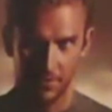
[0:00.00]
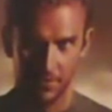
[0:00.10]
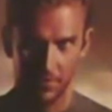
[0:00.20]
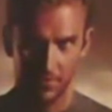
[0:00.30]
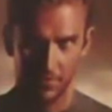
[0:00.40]

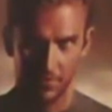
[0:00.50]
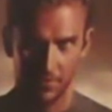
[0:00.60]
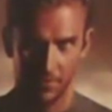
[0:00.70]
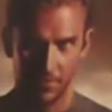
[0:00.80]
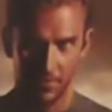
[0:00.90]

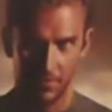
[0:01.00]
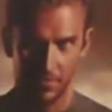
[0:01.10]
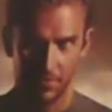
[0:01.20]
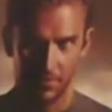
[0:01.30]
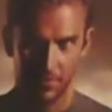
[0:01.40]

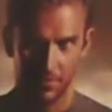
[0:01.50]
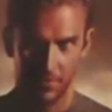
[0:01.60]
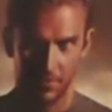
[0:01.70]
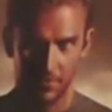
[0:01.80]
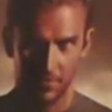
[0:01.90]

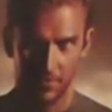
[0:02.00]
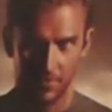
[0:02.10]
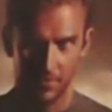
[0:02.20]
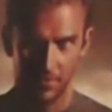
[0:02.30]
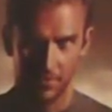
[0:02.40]

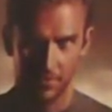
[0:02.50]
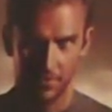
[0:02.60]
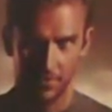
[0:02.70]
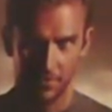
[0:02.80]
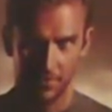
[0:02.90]

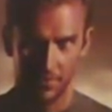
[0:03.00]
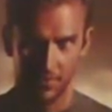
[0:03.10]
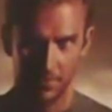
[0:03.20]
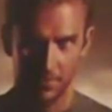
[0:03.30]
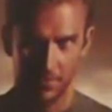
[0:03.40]

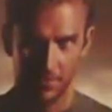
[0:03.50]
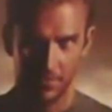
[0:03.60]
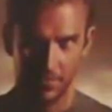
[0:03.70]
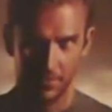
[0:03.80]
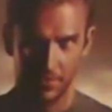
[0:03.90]

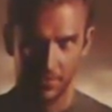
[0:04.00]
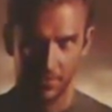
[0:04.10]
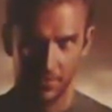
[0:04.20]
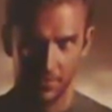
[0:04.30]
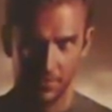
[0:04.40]

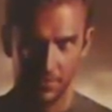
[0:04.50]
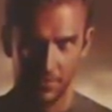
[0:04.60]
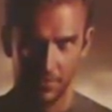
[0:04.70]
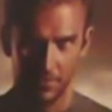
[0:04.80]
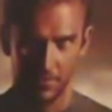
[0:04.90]

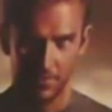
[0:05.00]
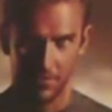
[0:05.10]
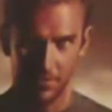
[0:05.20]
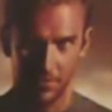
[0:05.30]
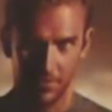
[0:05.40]

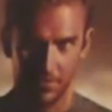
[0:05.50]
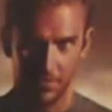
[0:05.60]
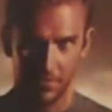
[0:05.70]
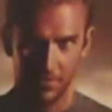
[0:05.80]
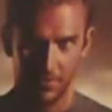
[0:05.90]

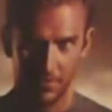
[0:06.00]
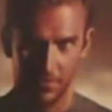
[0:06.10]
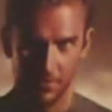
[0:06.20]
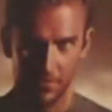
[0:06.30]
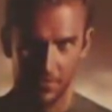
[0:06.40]

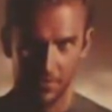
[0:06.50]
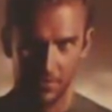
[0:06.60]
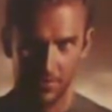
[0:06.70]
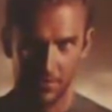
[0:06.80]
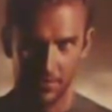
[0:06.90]

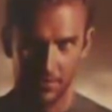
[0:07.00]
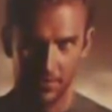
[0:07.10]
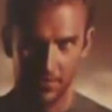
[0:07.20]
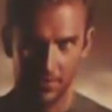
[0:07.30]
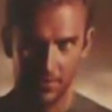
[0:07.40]

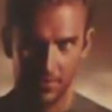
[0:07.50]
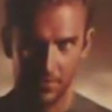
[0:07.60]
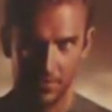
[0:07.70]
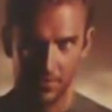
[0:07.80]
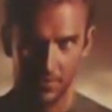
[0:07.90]
[no speech]